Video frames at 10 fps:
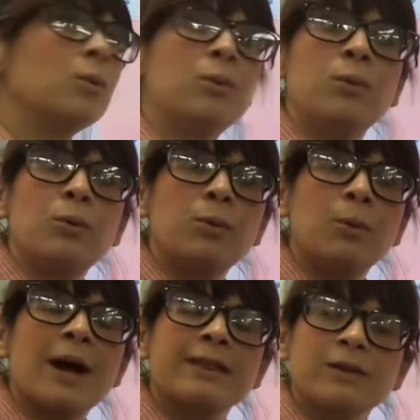
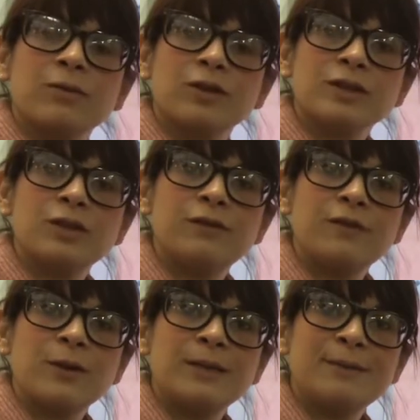Oh, I think we've got a new
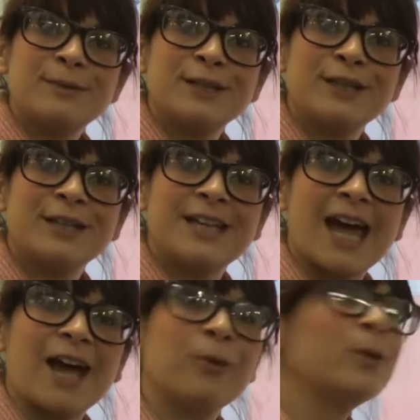phoneme to learn
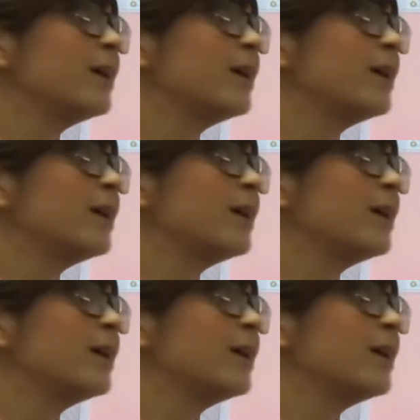now.